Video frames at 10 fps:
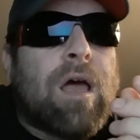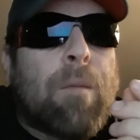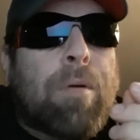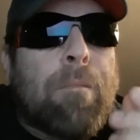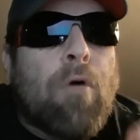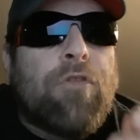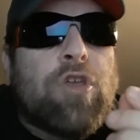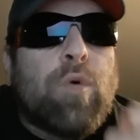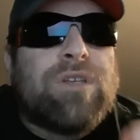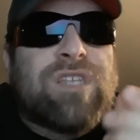Promote the
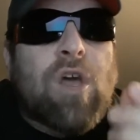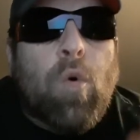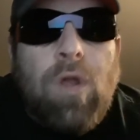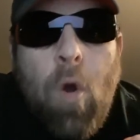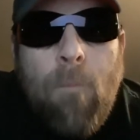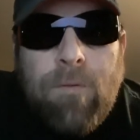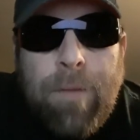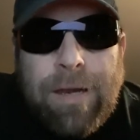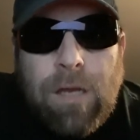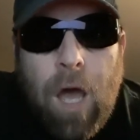UN as the only hope for
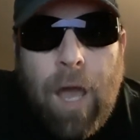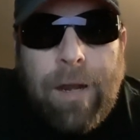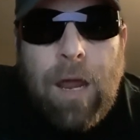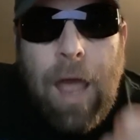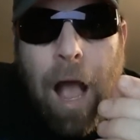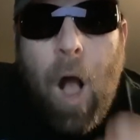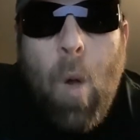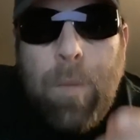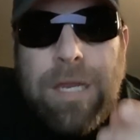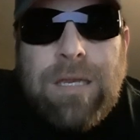mankind. How
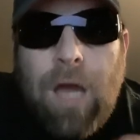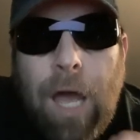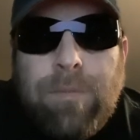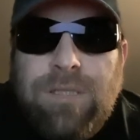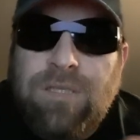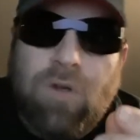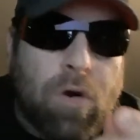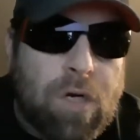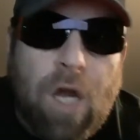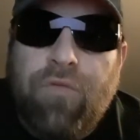many times does
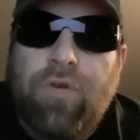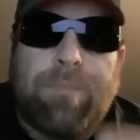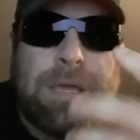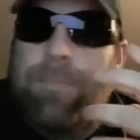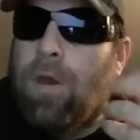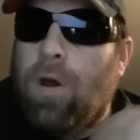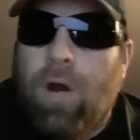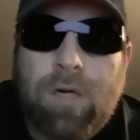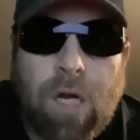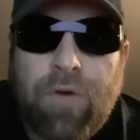our country, people in
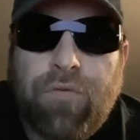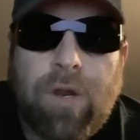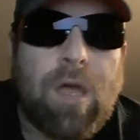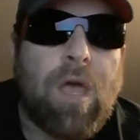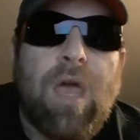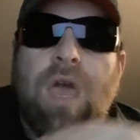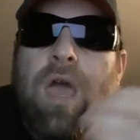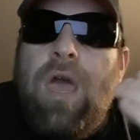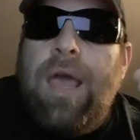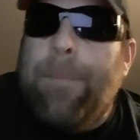our country,
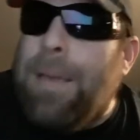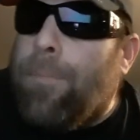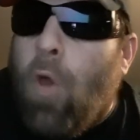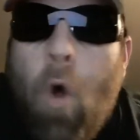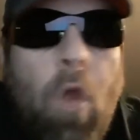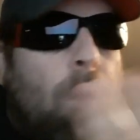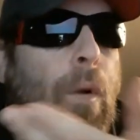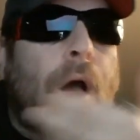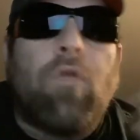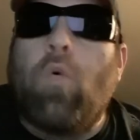people all
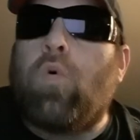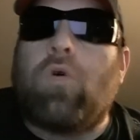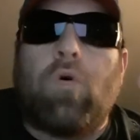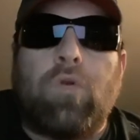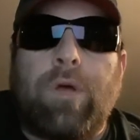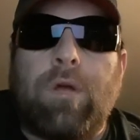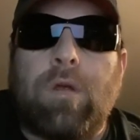around the world